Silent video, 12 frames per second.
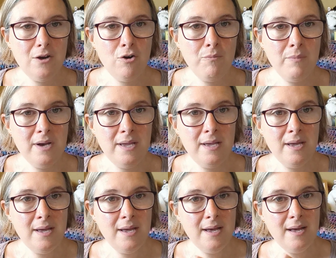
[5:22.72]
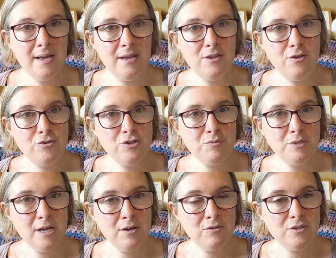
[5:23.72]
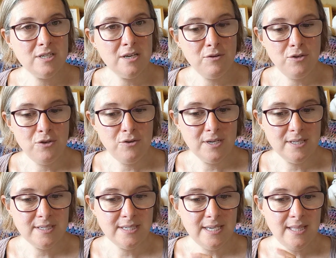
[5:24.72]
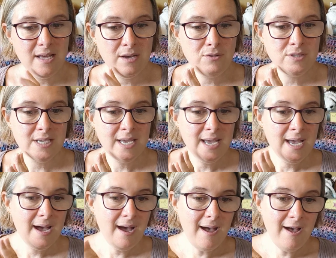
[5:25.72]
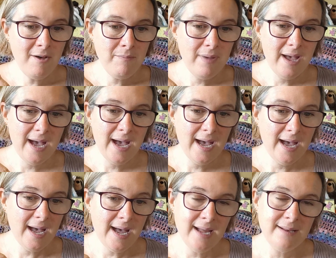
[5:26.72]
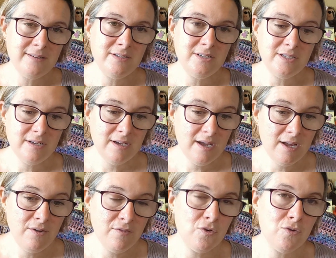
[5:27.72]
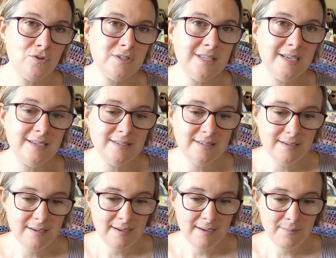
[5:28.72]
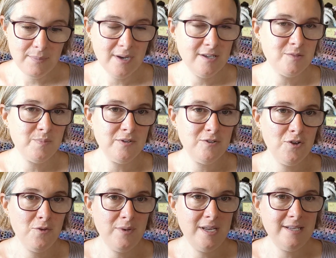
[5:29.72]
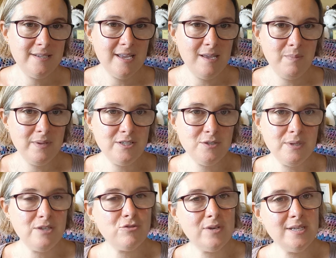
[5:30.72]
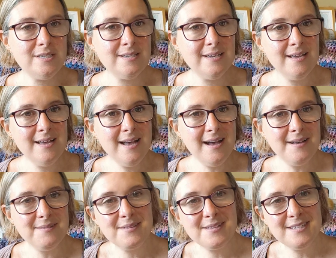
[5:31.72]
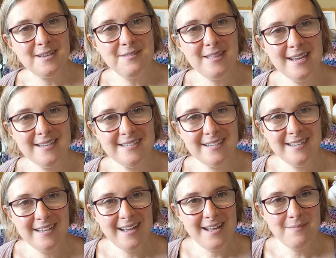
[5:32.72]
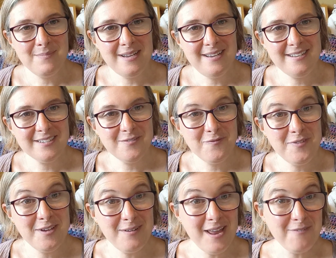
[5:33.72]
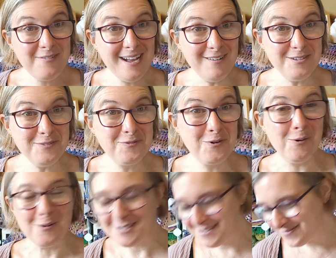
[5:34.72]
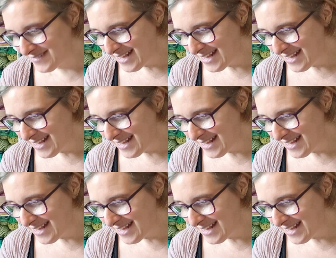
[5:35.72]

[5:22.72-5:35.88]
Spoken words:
on my YouTube channel, so you can see those. And of course there's my husband, who we need to keep in sweet treats so that he doesn't feel left out, of course.